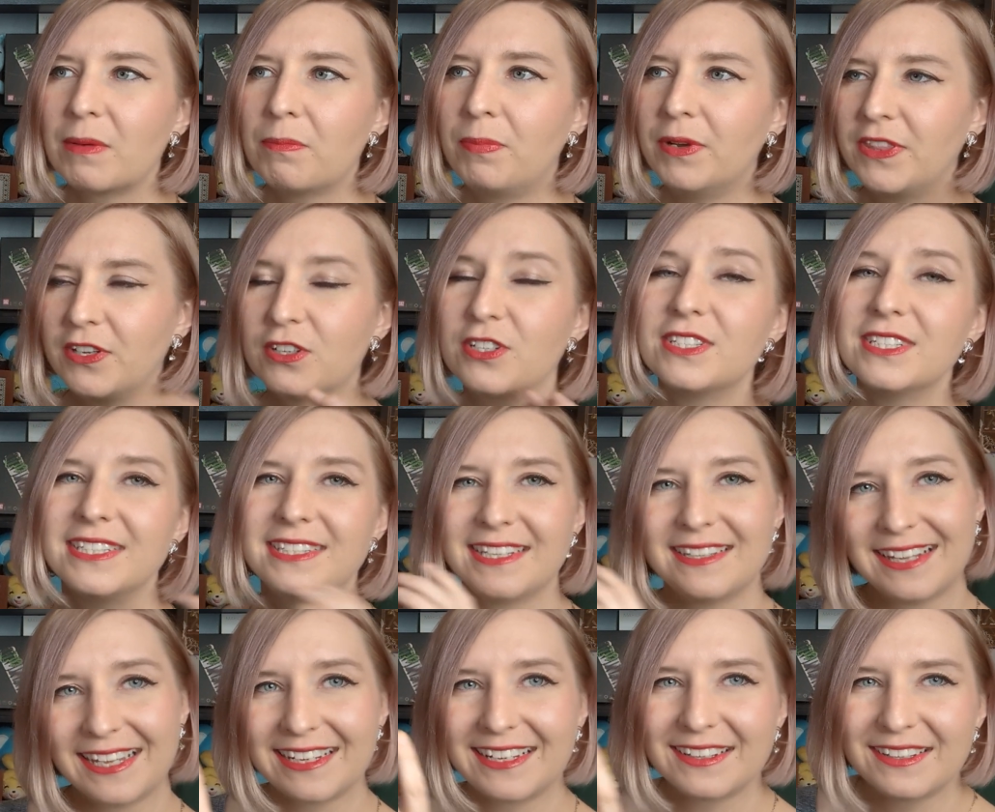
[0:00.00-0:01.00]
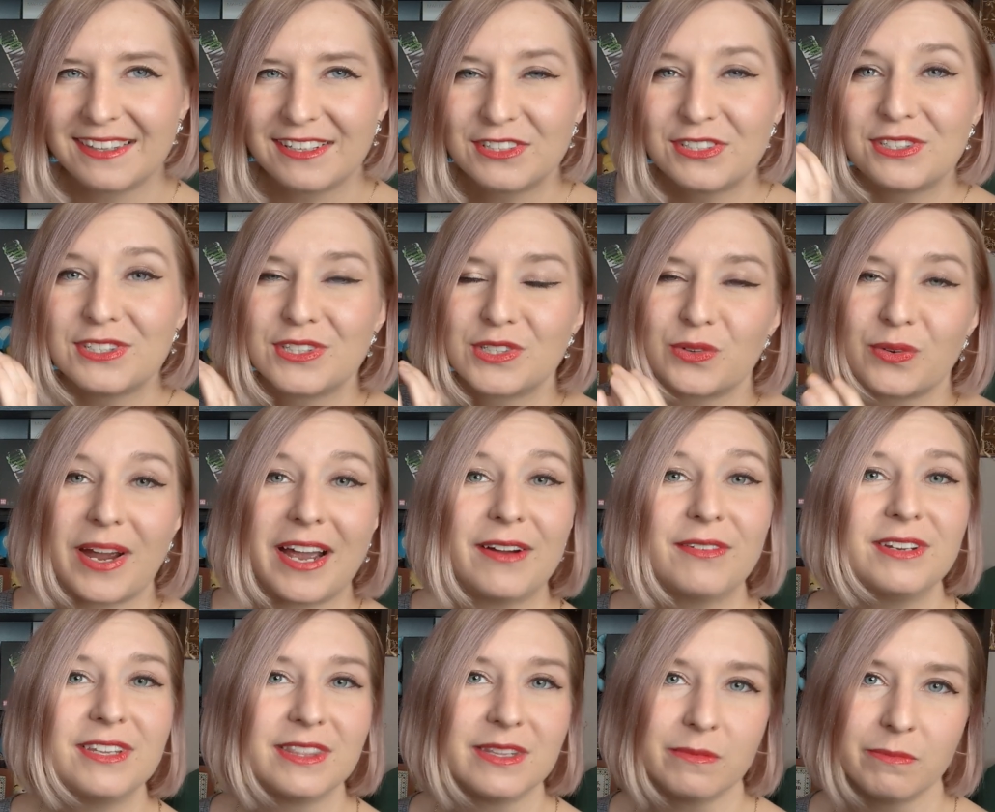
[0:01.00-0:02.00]
But there's this
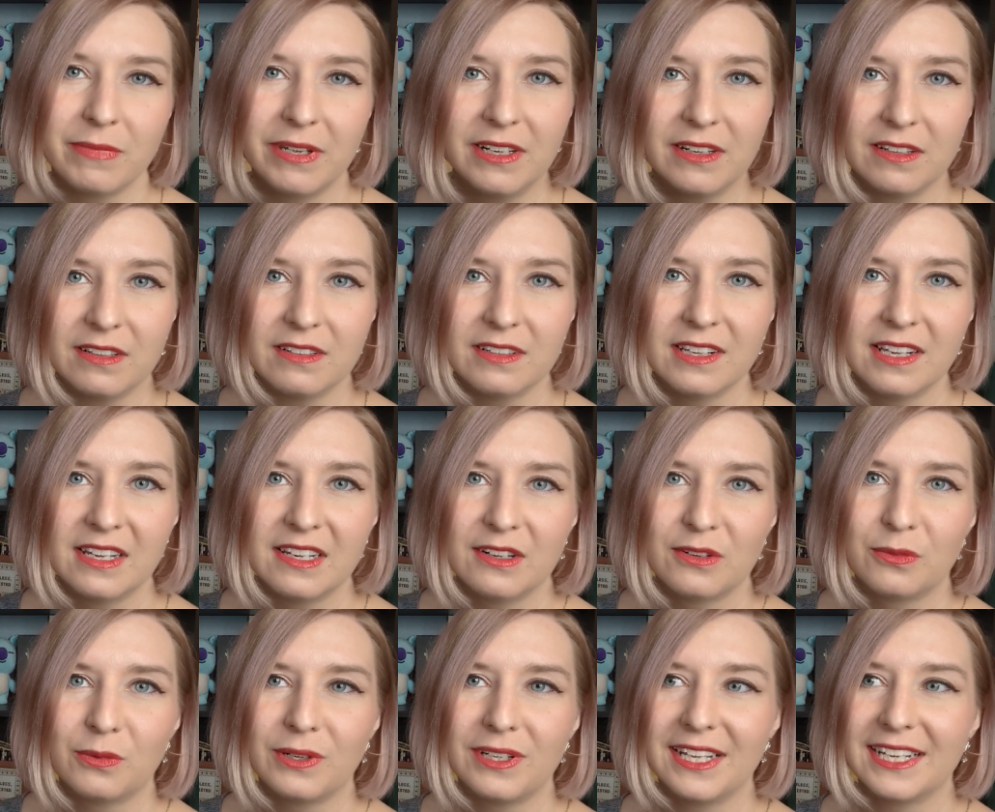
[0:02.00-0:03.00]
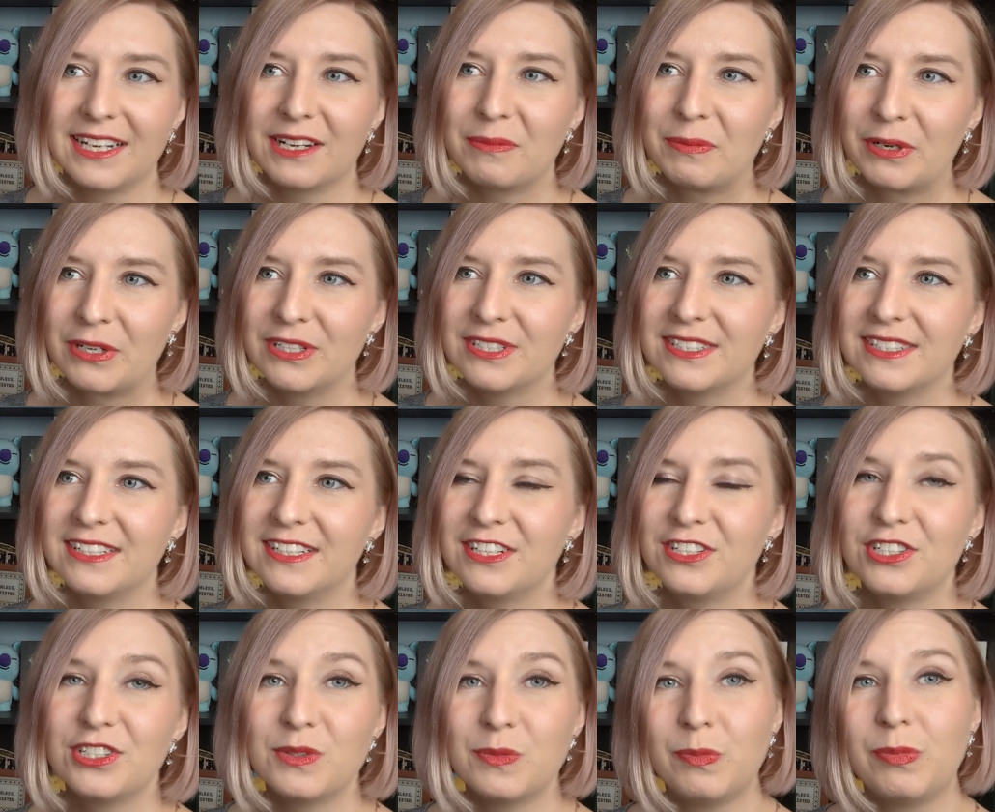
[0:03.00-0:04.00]
ground in the middle where like a person can
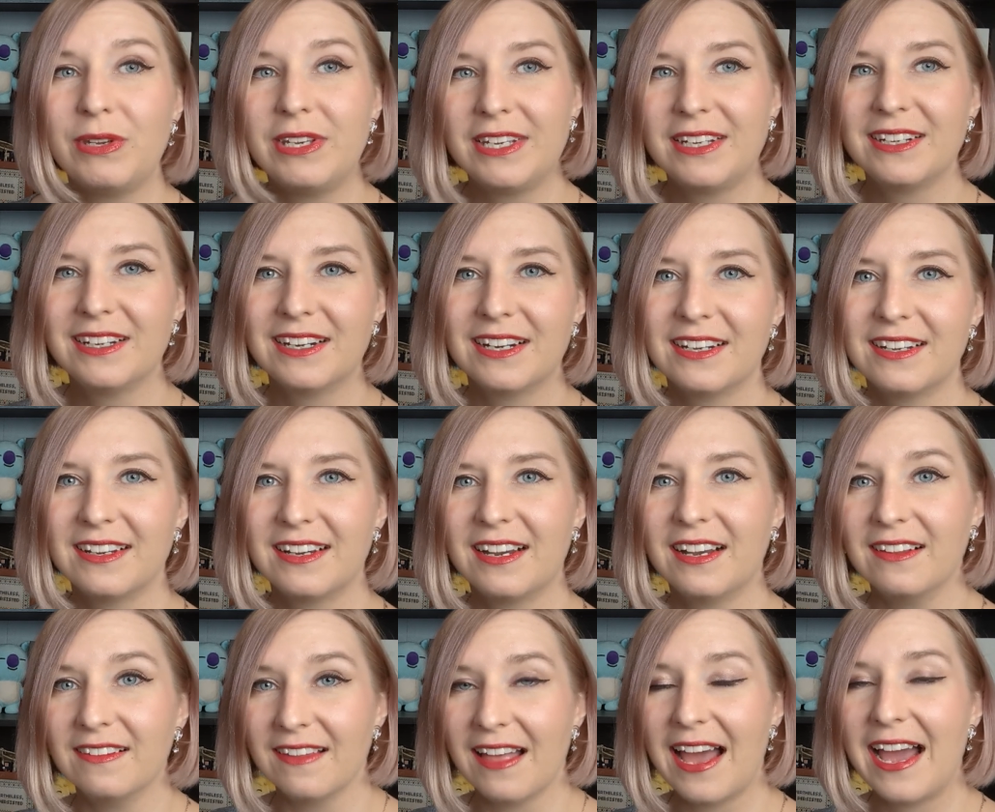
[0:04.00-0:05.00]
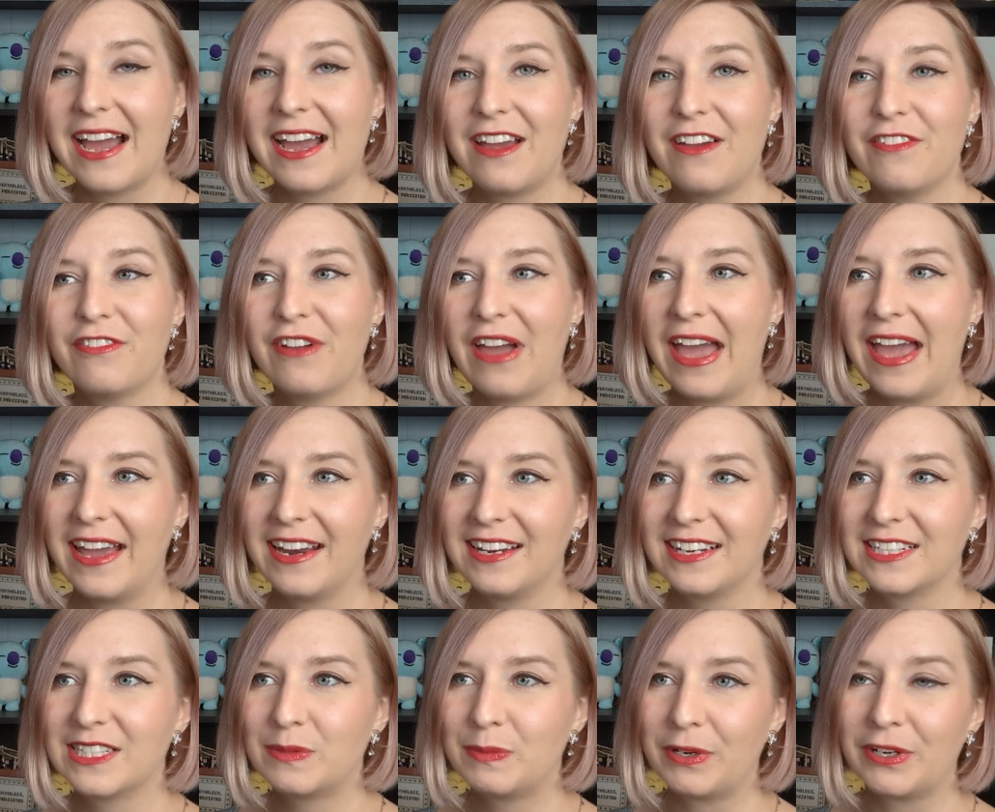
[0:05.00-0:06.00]
just be alive and
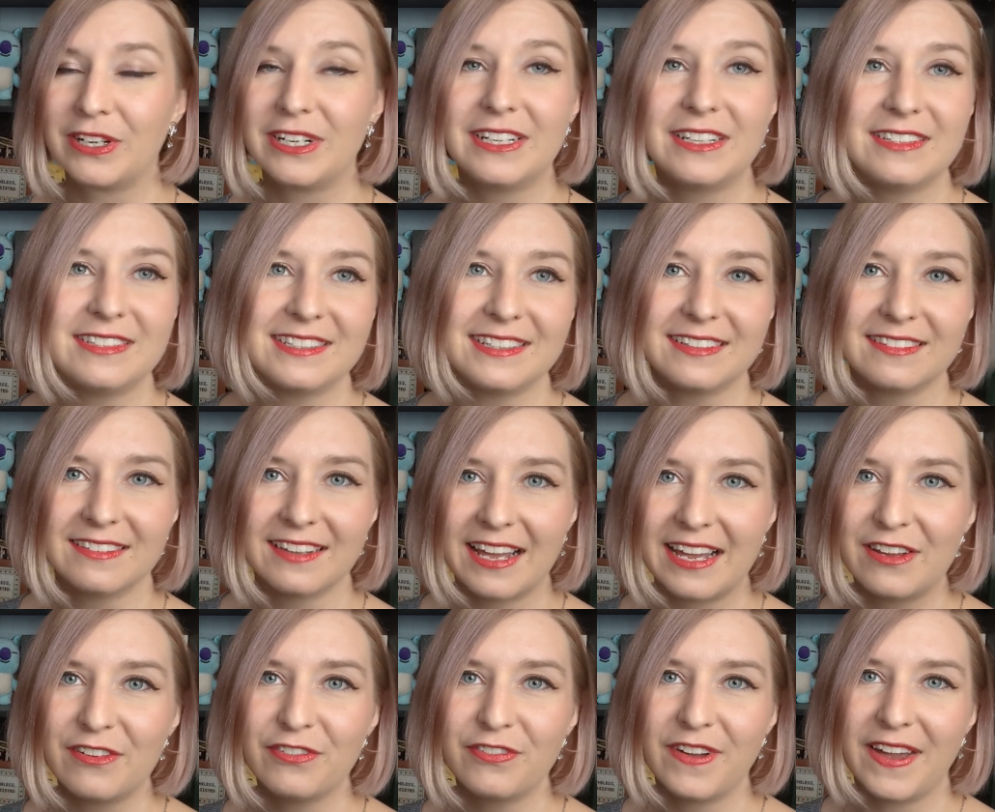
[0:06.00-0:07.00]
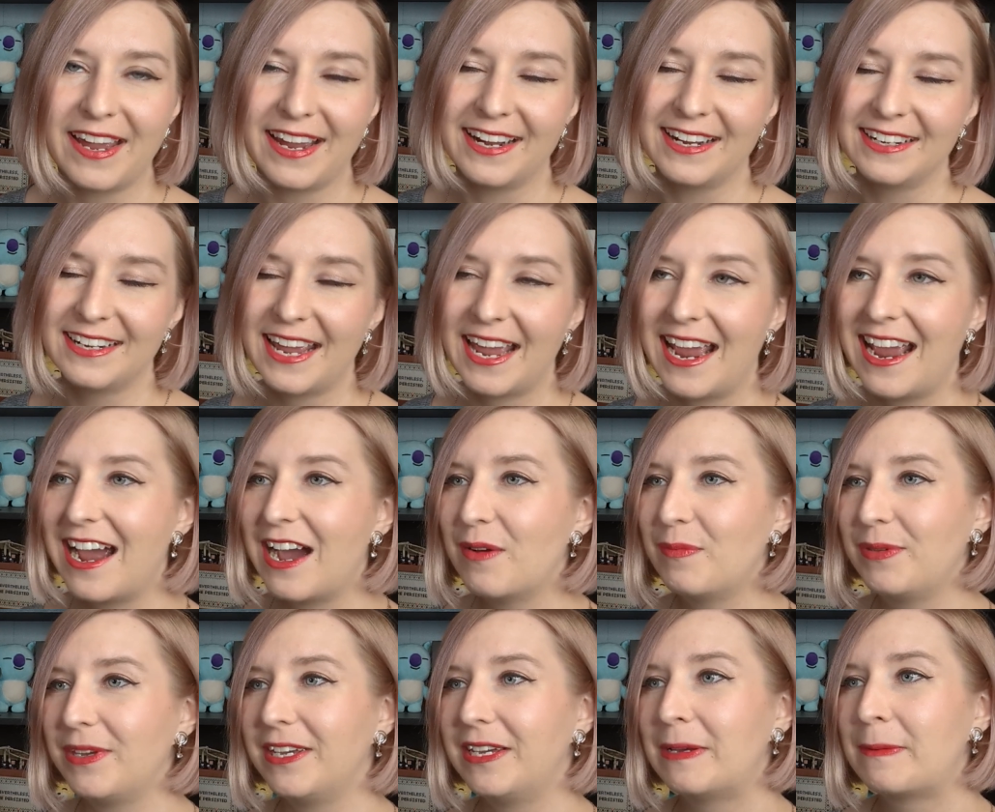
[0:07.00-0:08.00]
experiencing life and
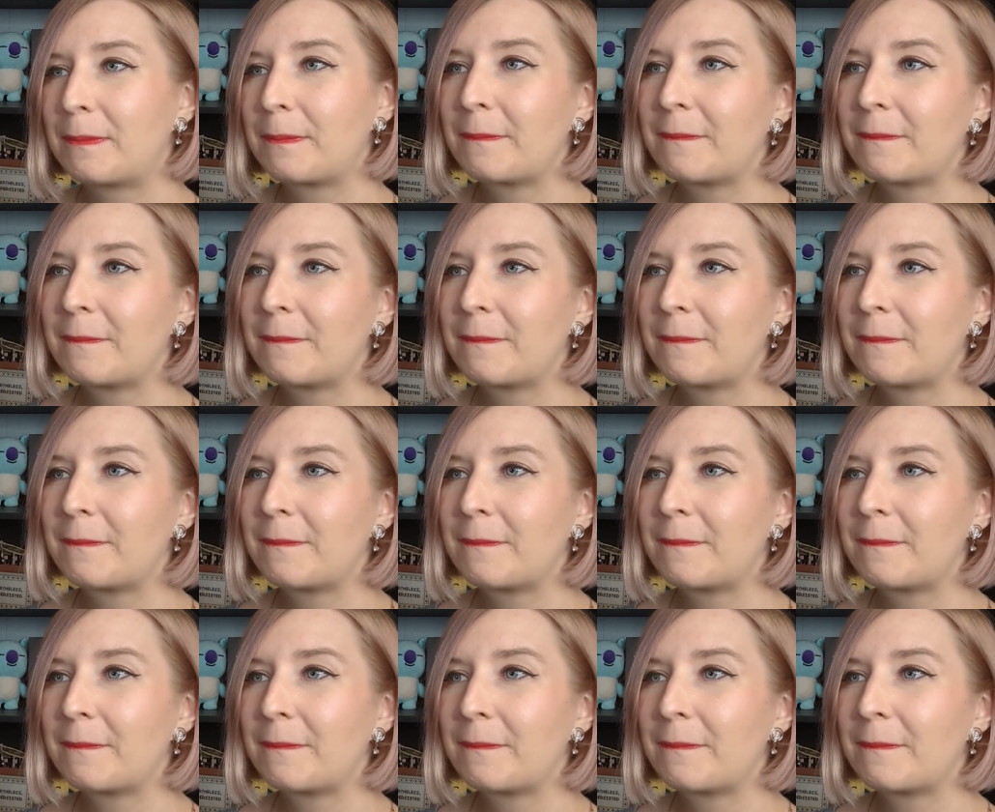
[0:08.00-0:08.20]
happy.